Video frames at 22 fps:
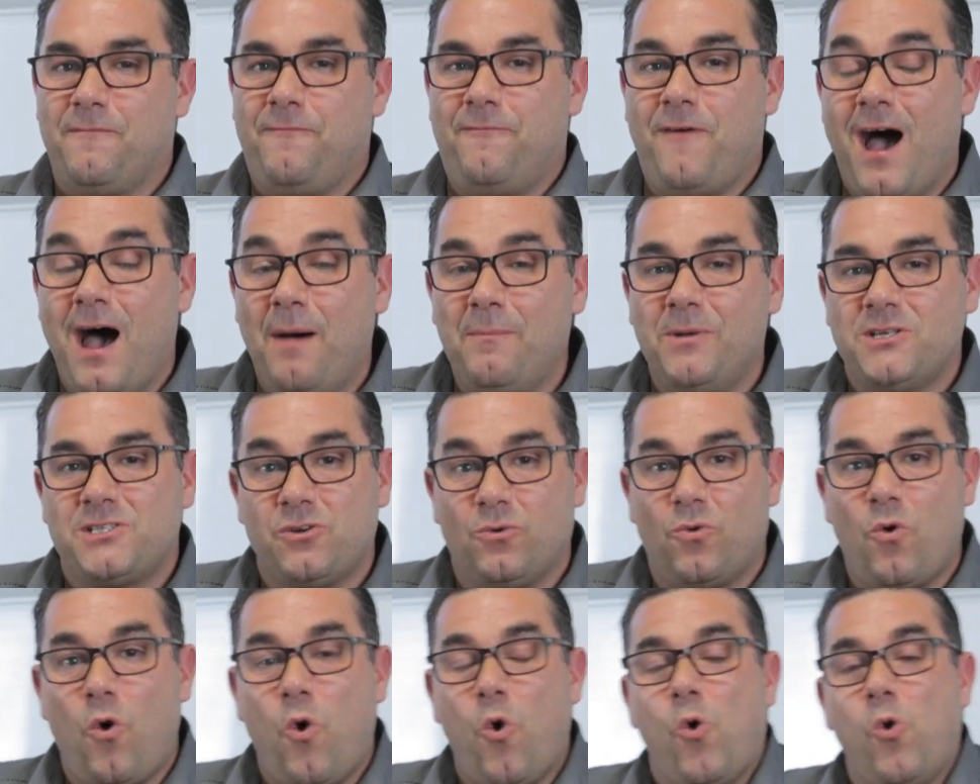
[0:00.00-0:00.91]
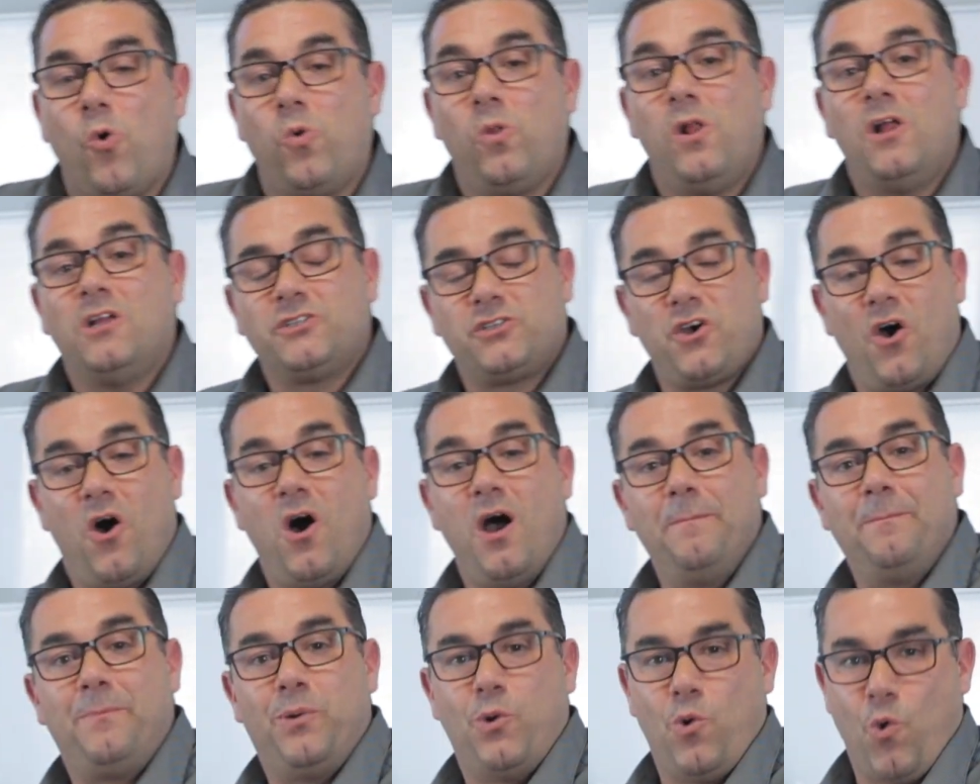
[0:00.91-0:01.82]
Farmers are all
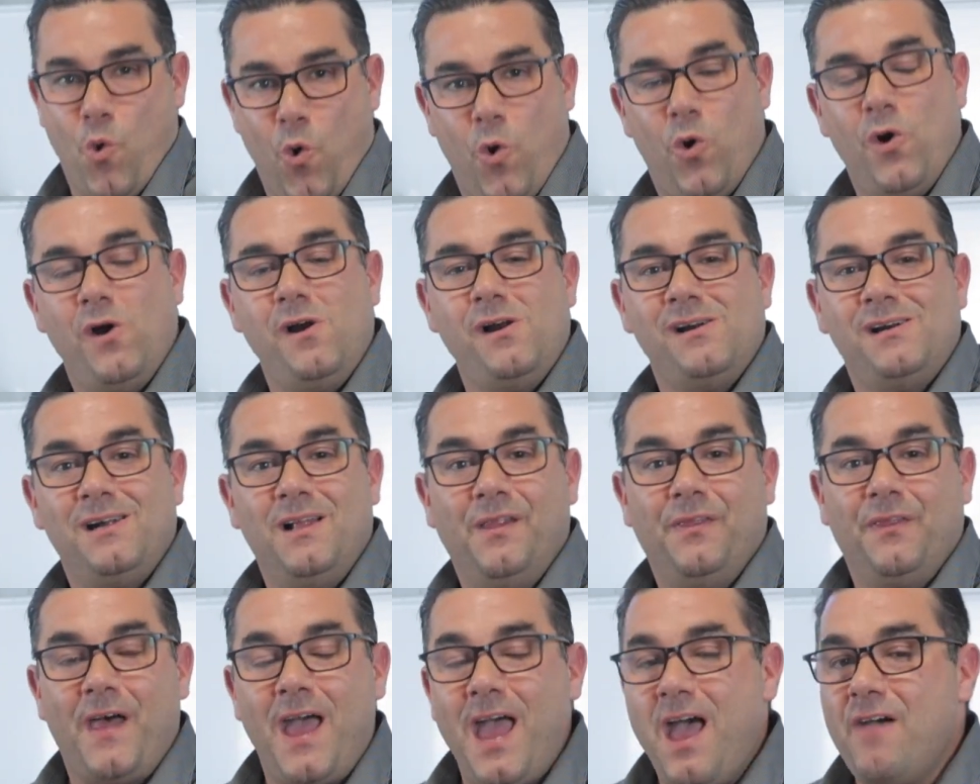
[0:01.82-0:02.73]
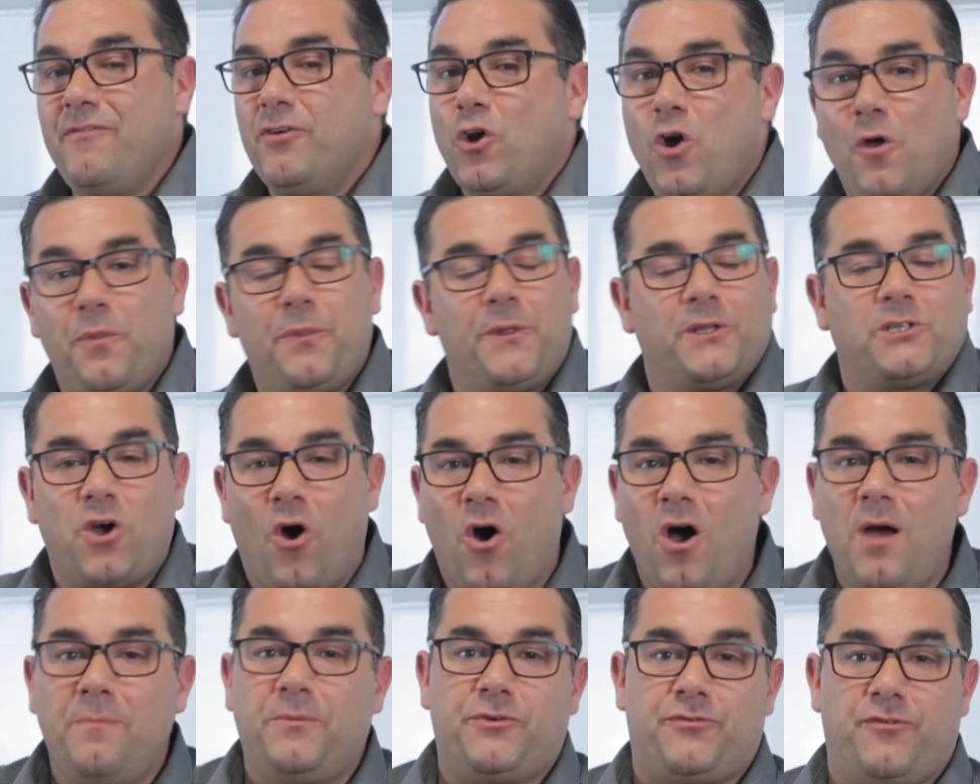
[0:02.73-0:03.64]
time poor. They haven't got the
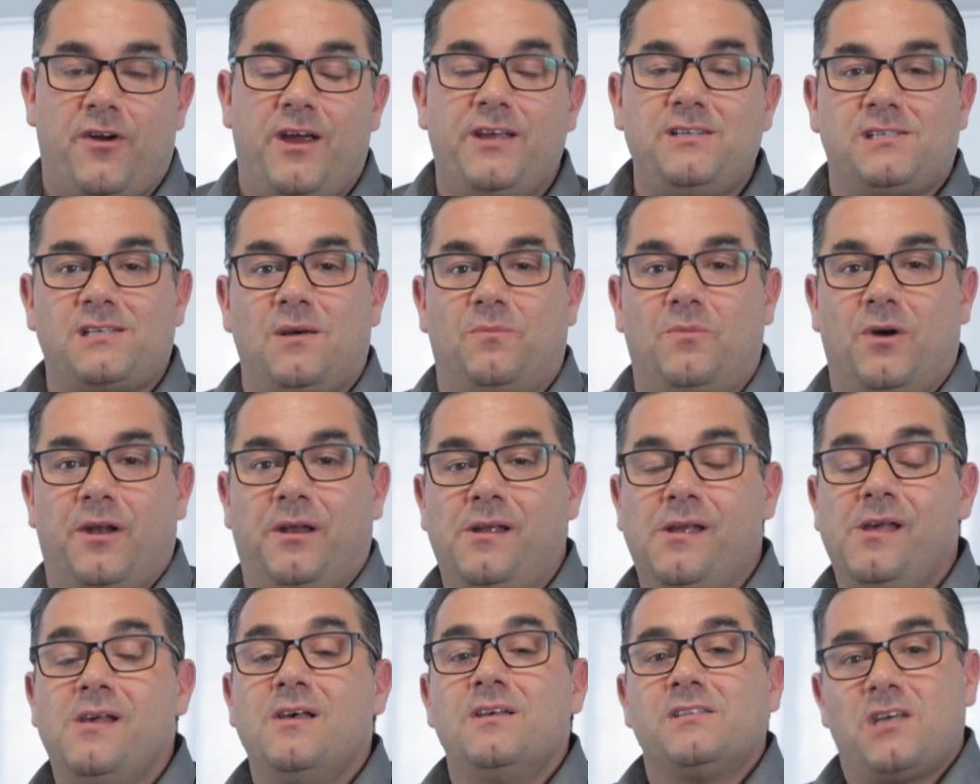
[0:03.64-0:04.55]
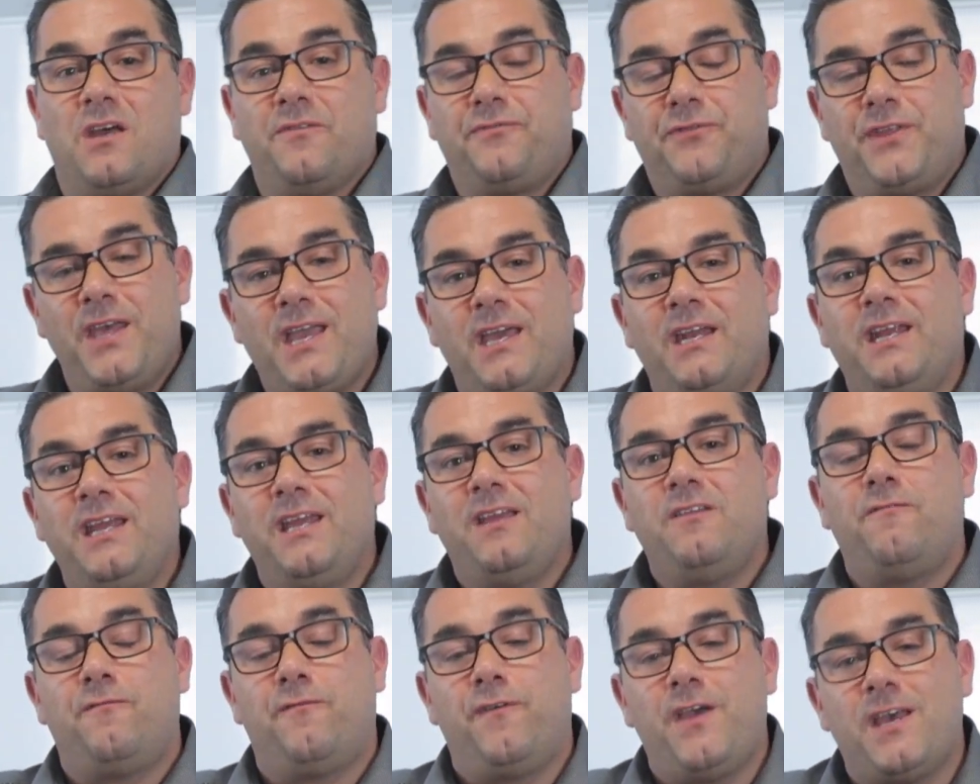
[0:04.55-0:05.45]
time to train someone. So if they're going to
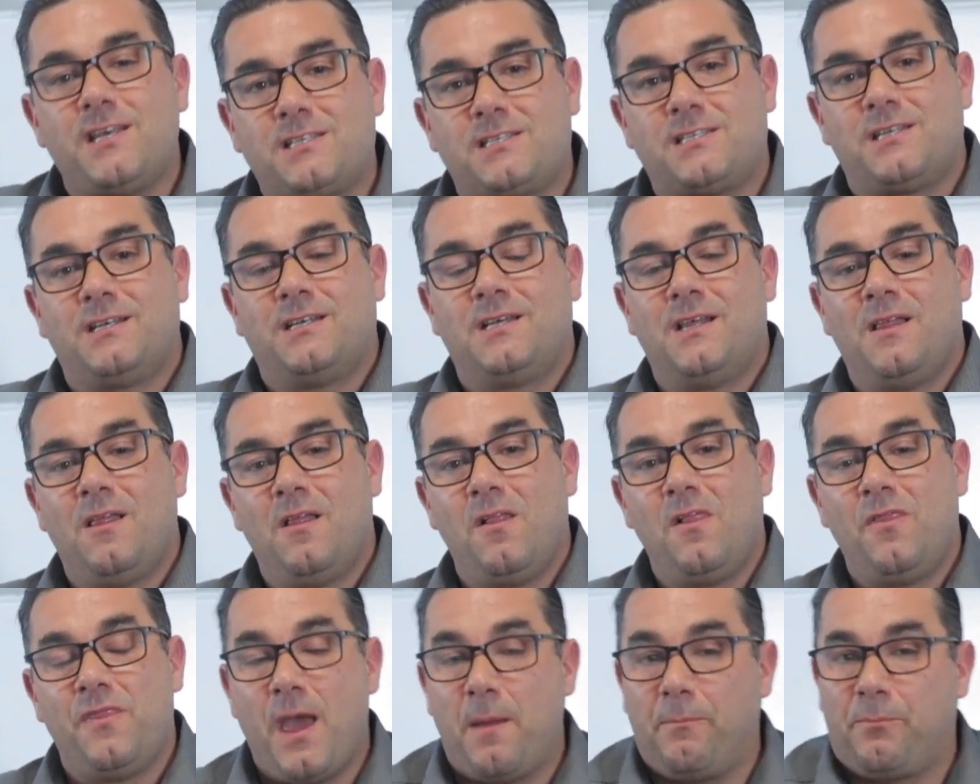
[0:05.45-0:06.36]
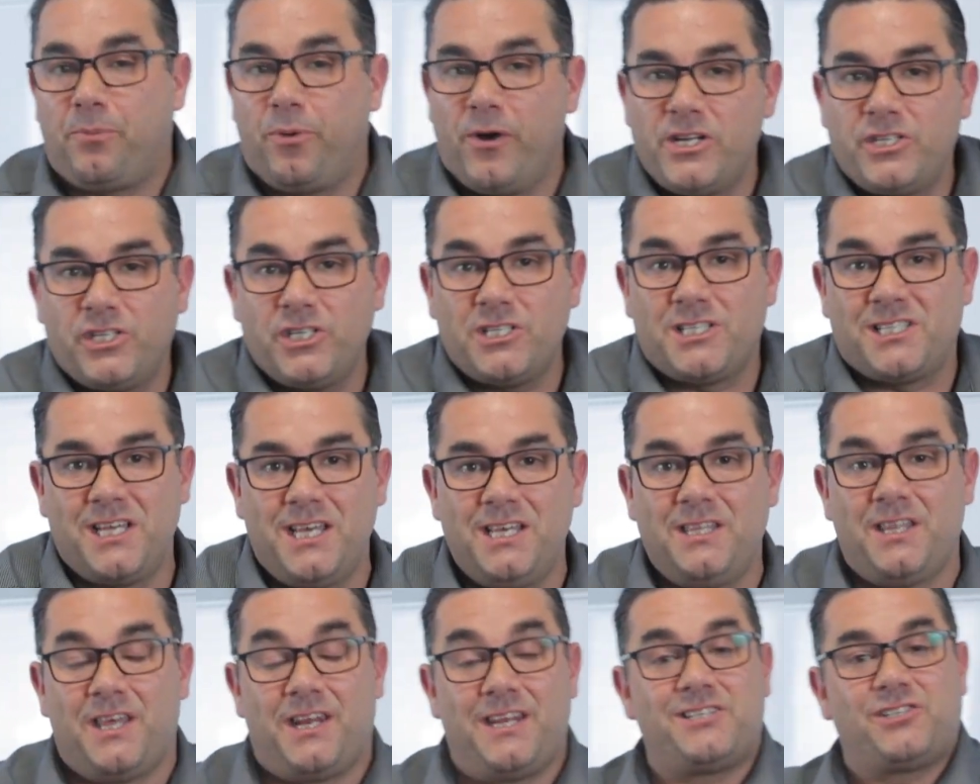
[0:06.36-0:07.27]
invest that precious
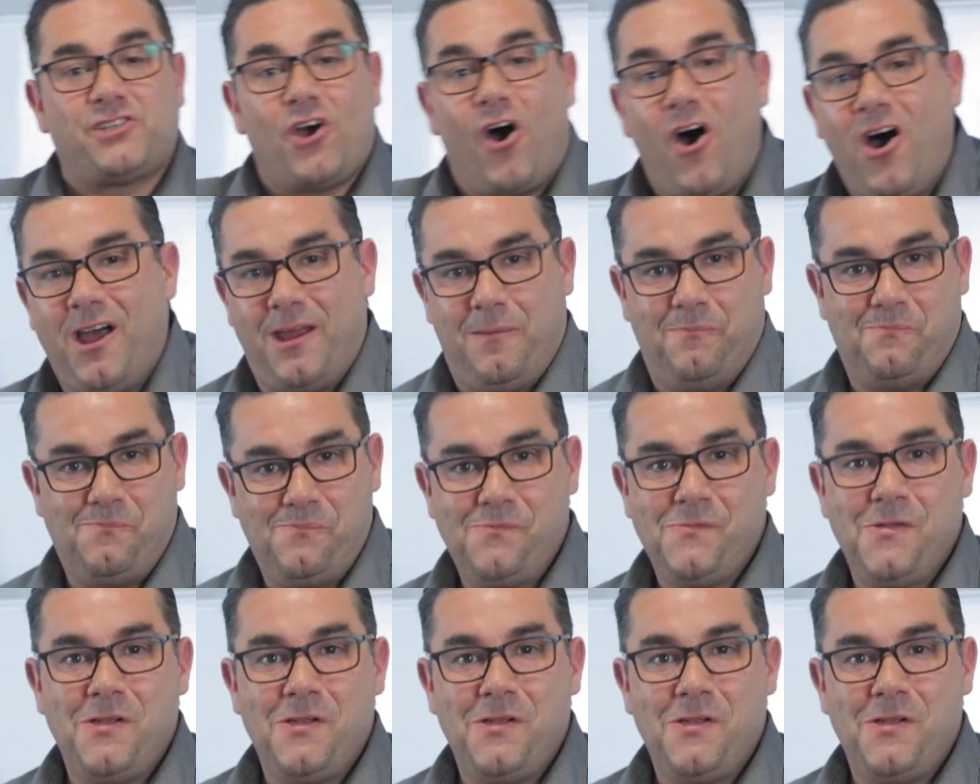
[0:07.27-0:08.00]
thing that is time,